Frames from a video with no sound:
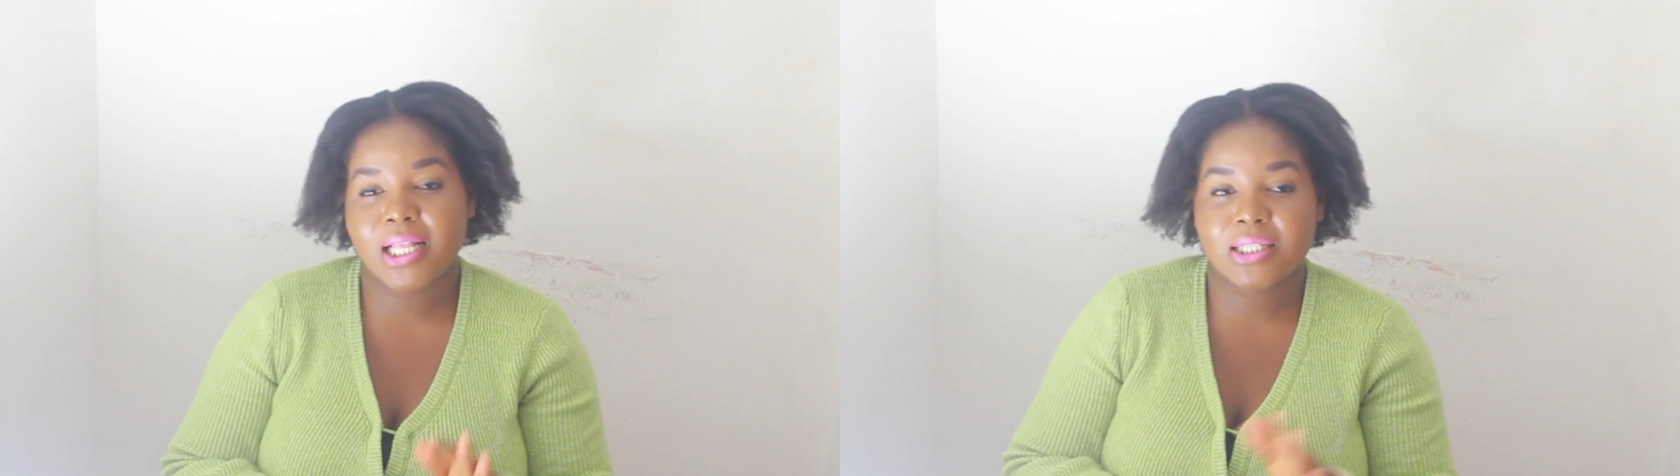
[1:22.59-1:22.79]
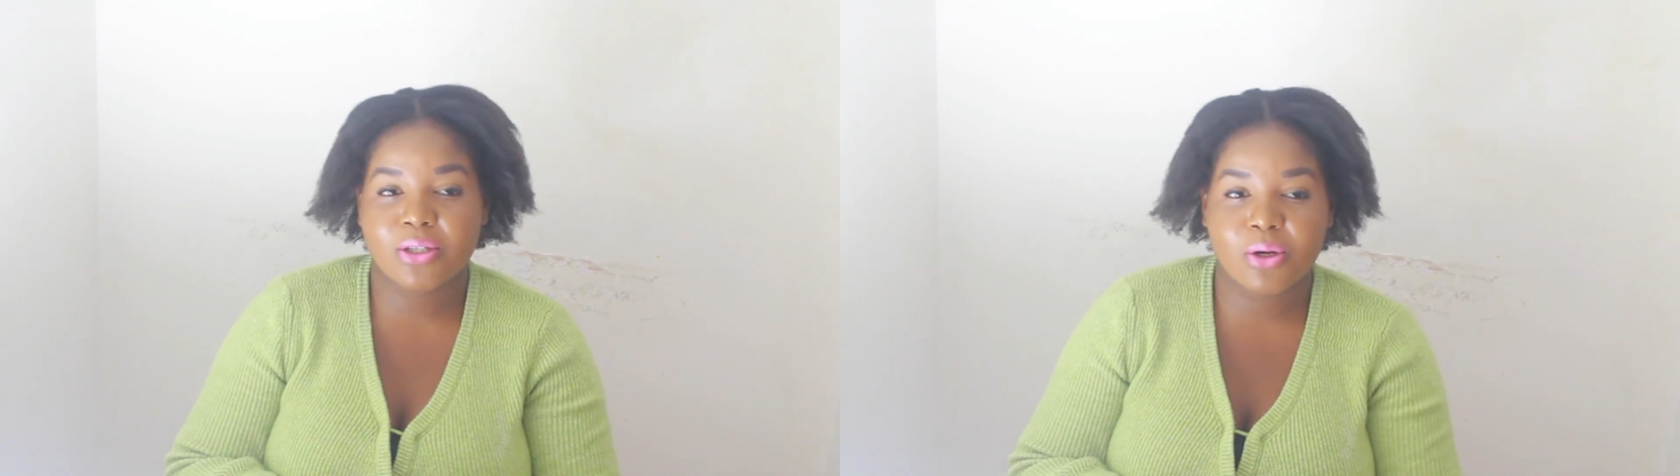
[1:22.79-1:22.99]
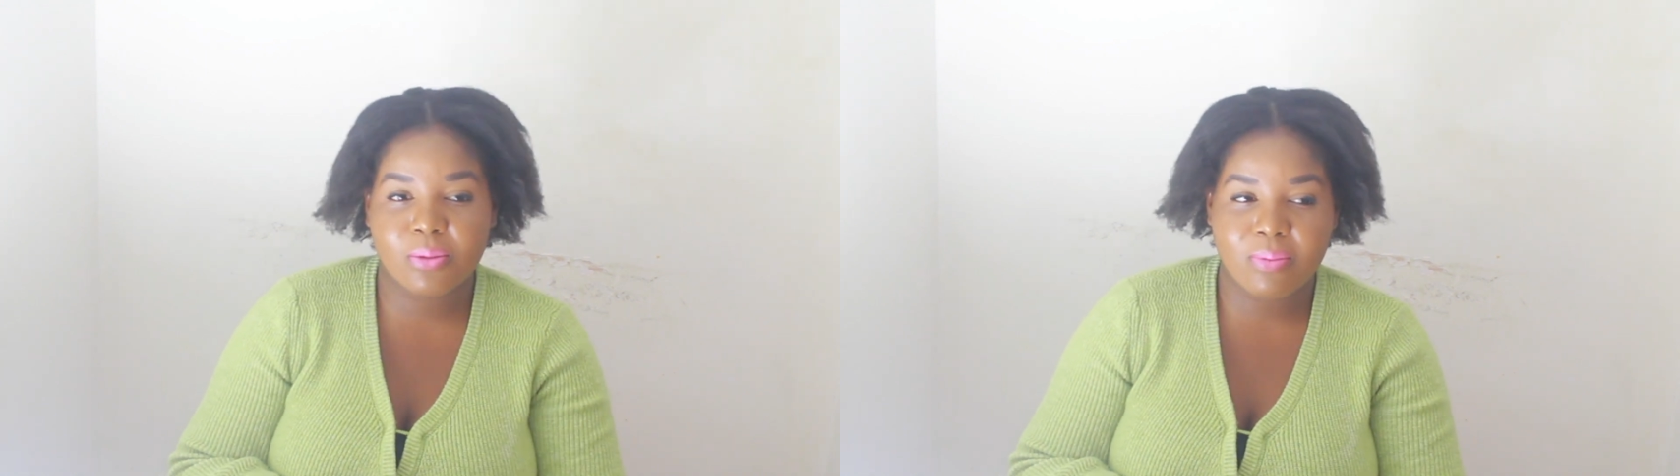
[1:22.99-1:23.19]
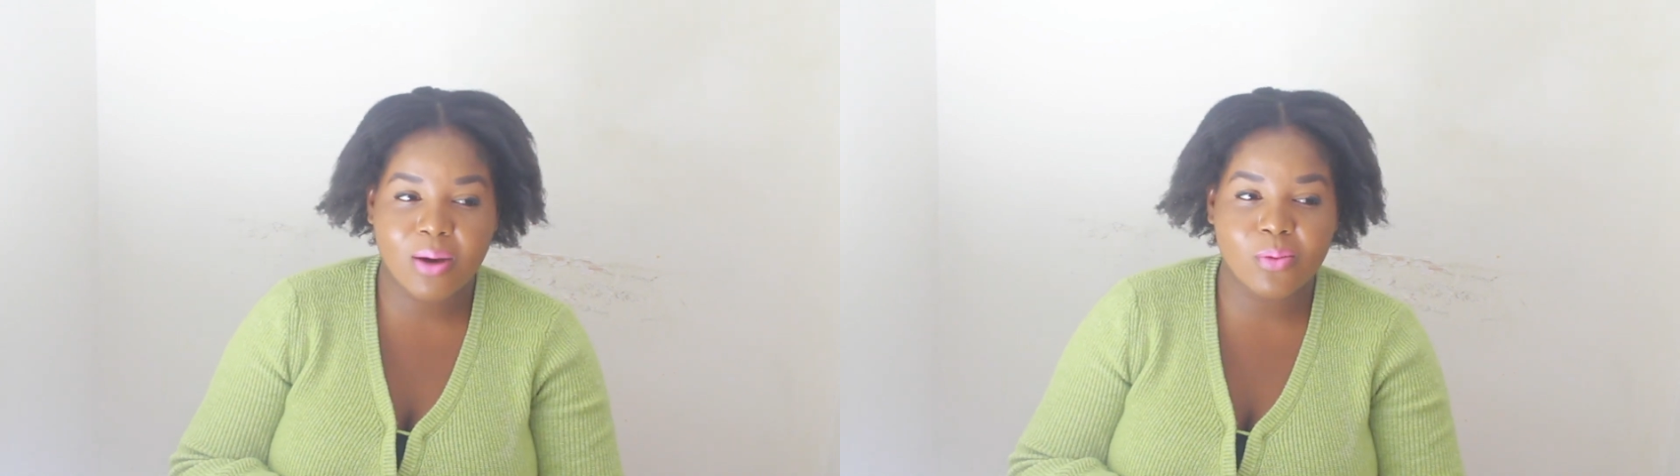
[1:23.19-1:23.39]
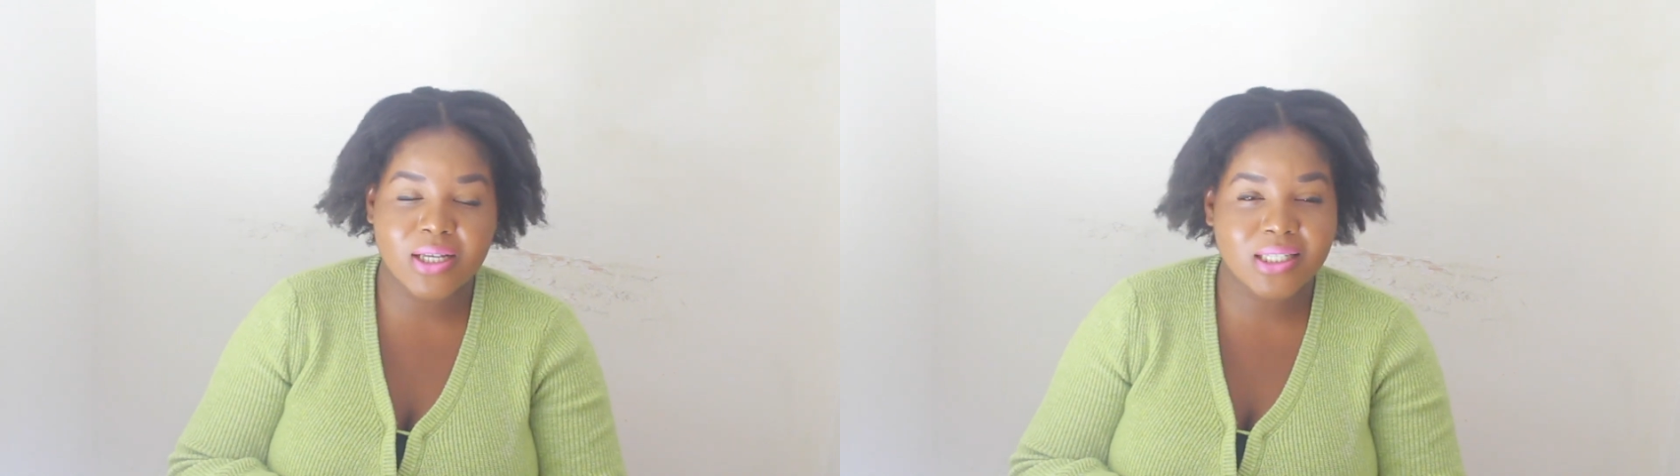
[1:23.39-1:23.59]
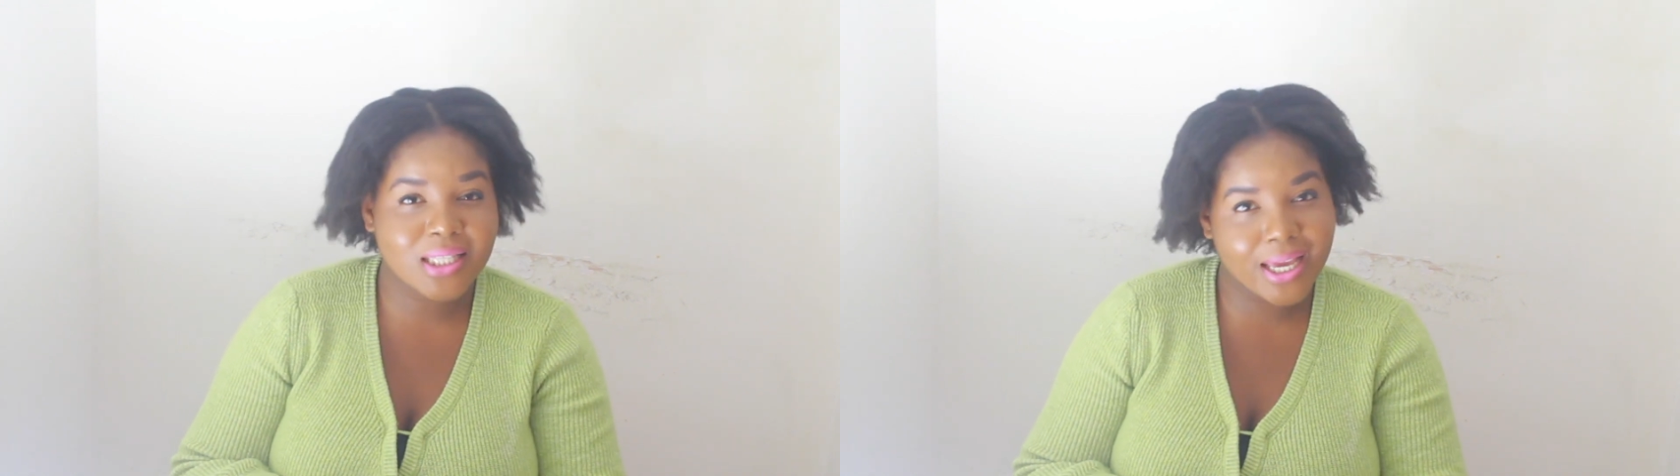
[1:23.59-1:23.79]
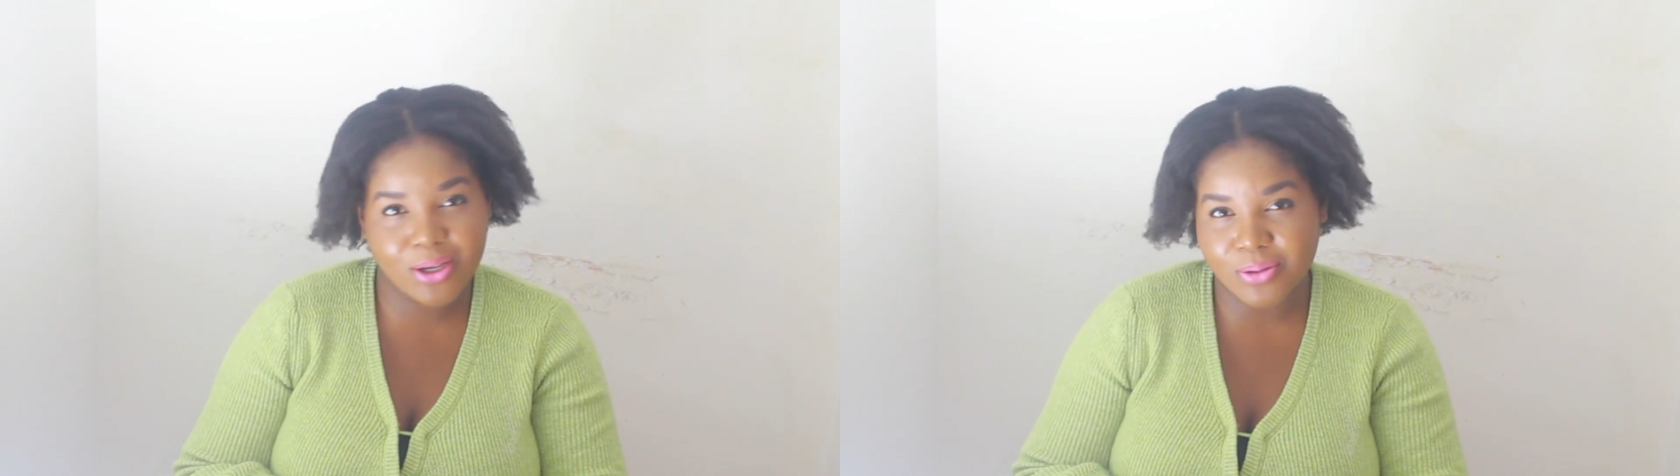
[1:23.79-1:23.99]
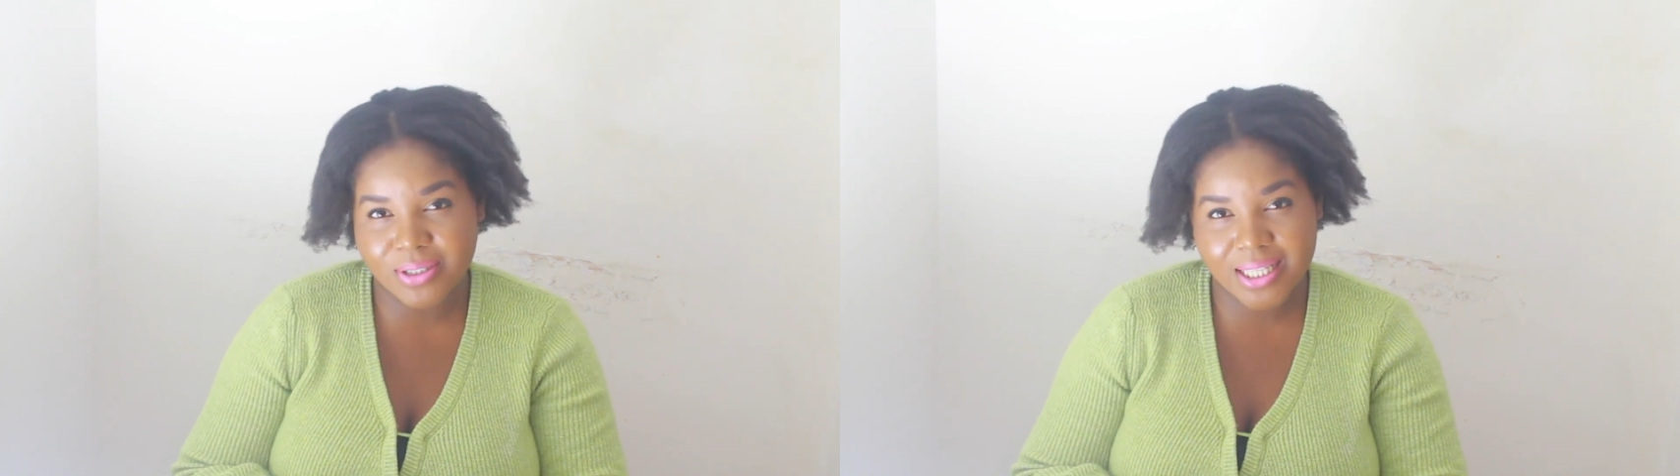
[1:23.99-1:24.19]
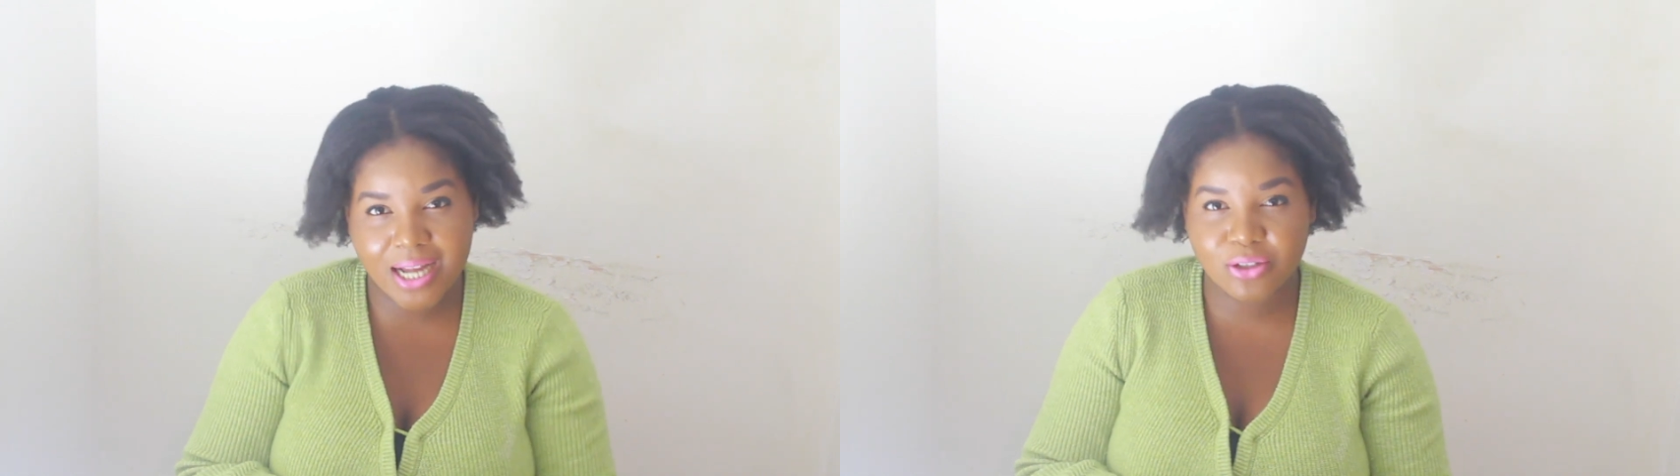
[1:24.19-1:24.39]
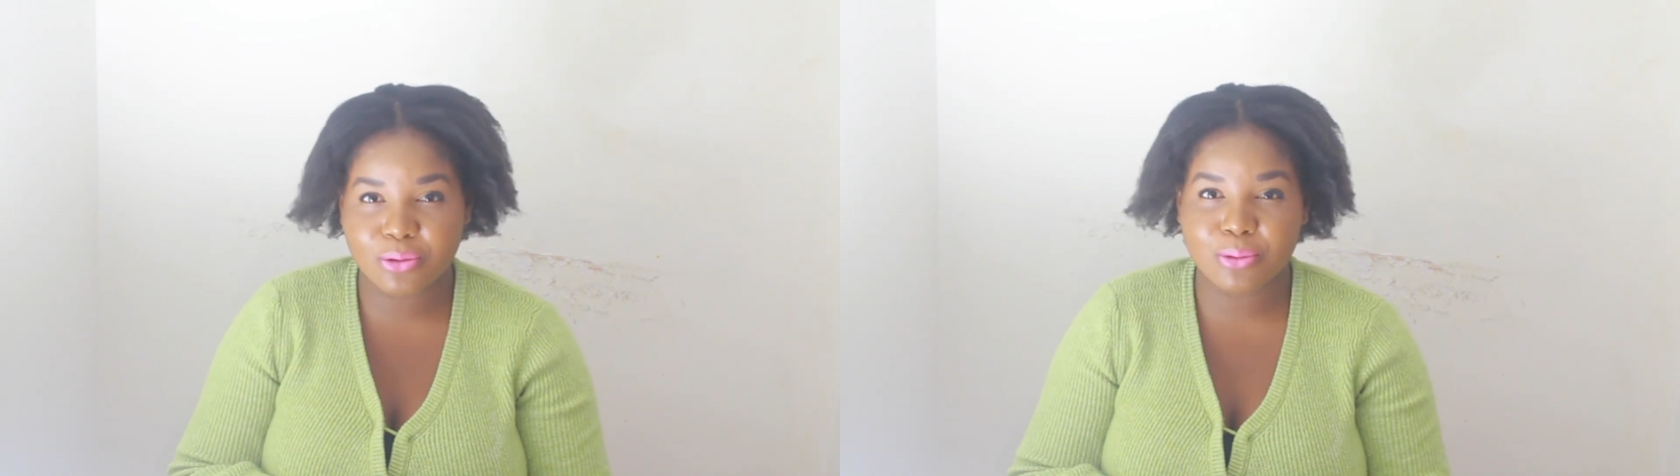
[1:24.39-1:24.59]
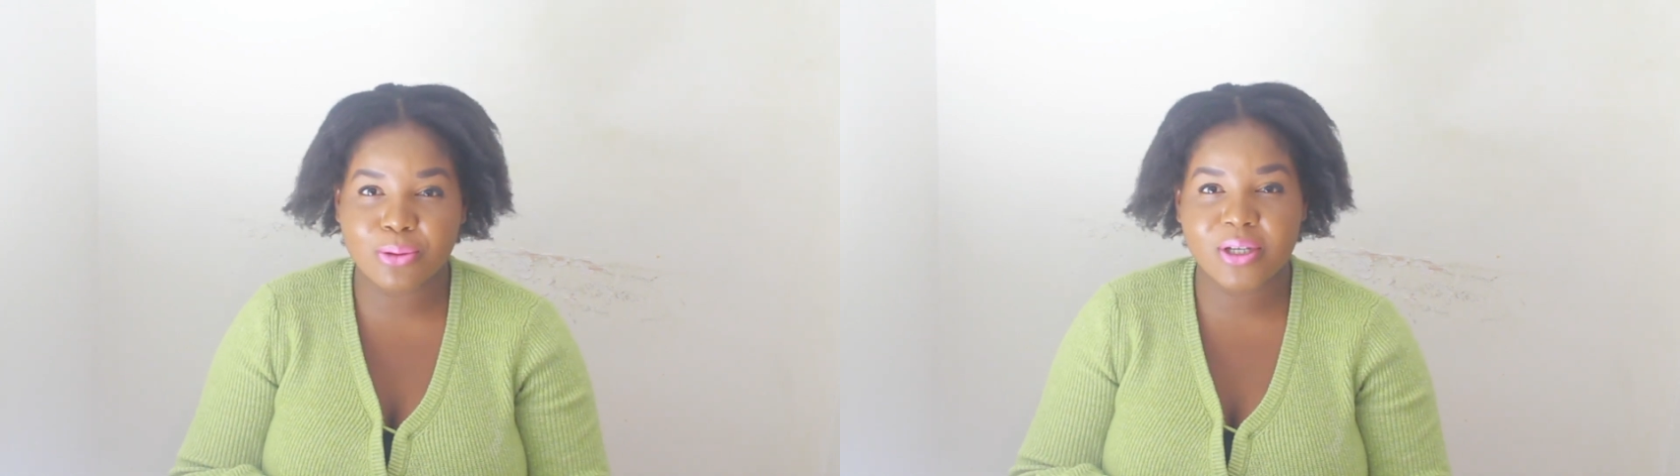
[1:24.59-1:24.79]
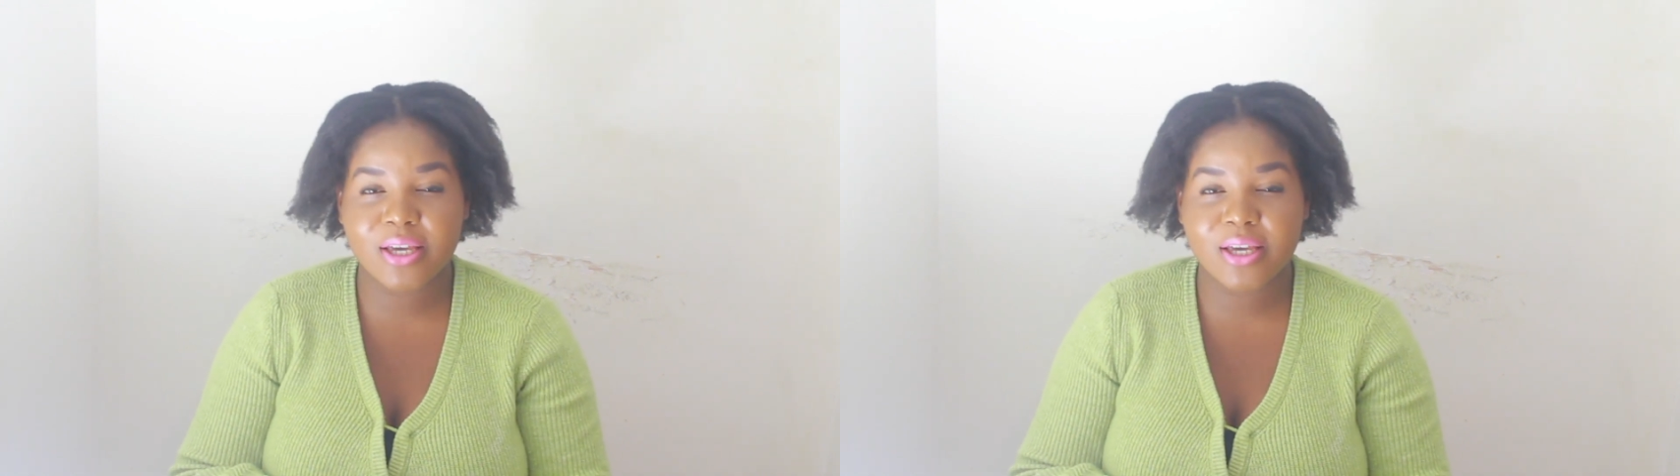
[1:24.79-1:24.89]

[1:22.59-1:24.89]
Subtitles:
Let's talk about what it's like going natural.